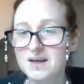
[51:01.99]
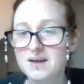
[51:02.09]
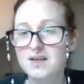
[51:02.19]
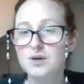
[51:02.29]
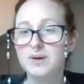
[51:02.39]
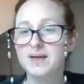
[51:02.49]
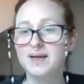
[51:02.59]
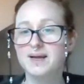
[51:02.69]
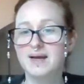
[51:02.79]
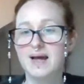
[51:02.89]
Lou and
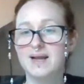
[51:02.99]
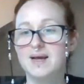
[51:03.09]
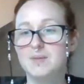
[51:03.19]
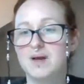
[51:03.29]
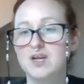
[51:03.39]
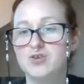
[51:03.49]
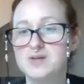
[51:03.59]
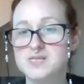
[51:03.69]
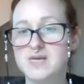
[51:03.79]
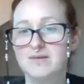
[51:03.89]
Callie, my intro
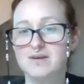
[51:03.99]
to tarot